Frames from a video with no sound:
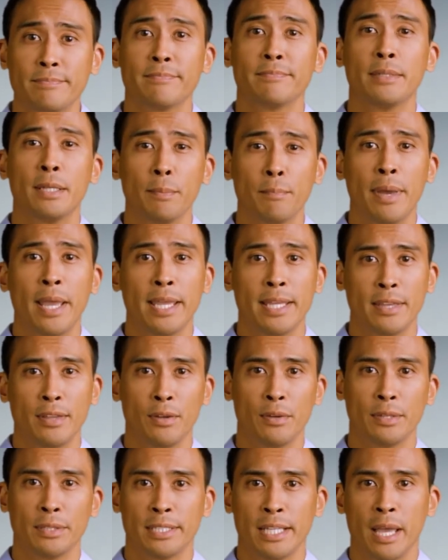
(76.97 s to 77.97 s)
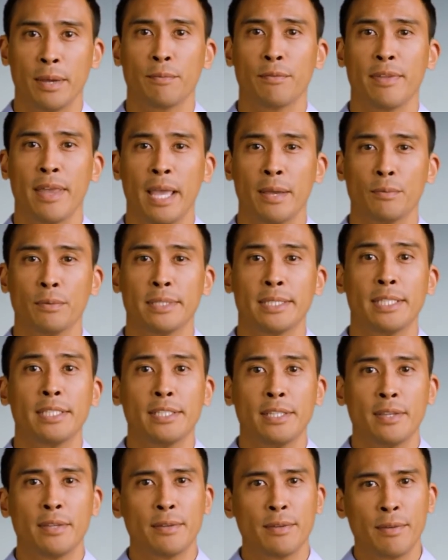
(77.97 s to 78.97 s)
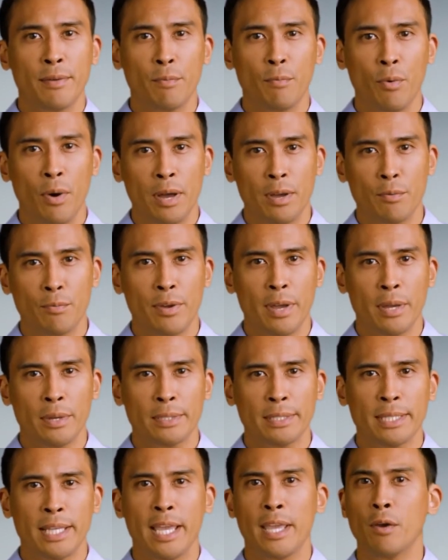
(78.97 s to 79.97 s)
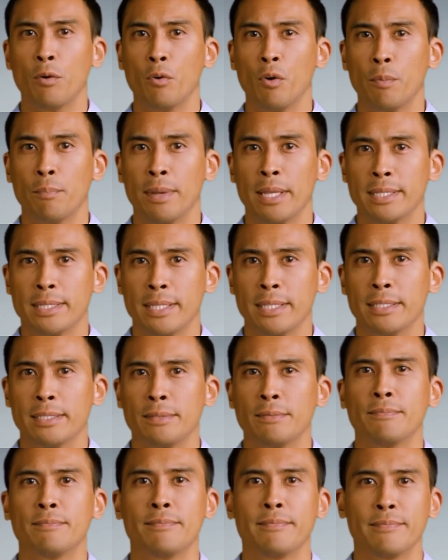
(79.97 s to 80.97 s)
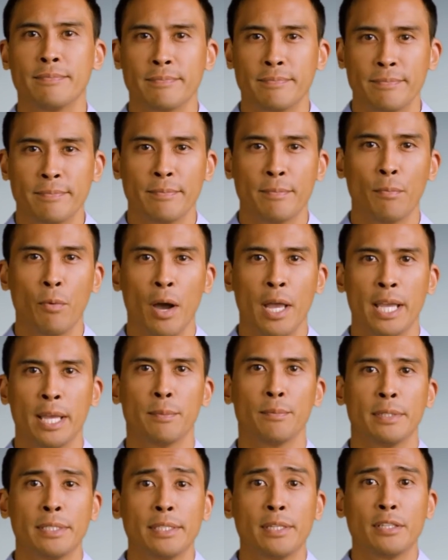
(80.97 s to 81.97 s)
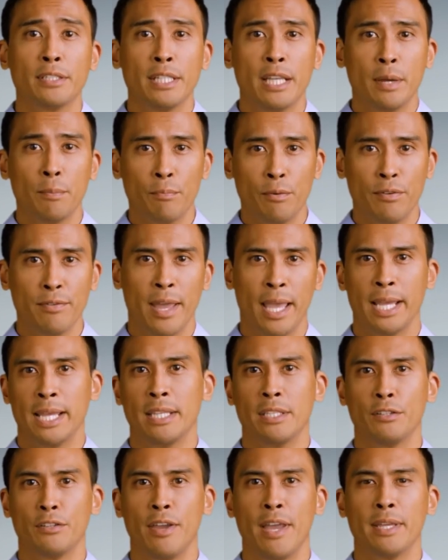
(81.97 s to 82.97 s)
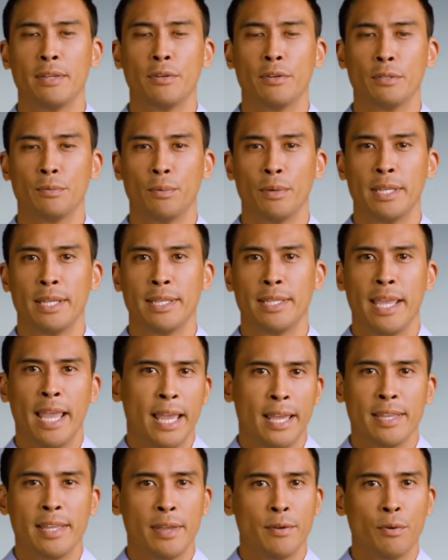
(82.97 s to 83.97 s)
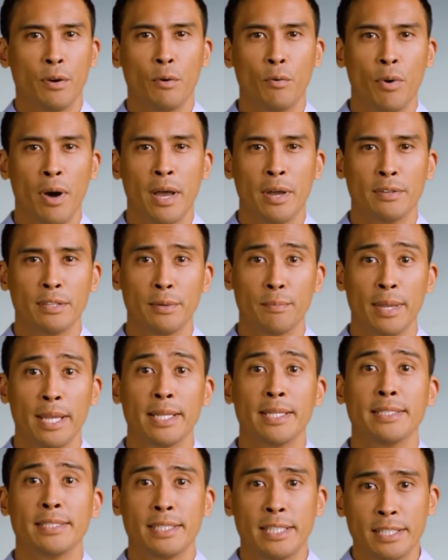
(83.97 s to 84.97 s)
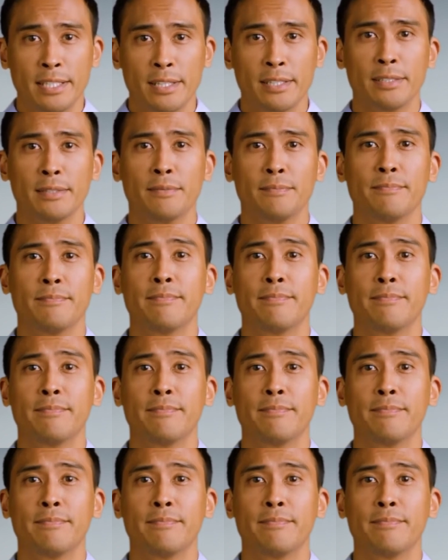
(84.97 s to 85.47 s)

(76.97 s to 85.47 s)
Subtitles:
Depending on the type of acquisition, whether real estate or business, market research can provide contractors with the data they require to make decisions.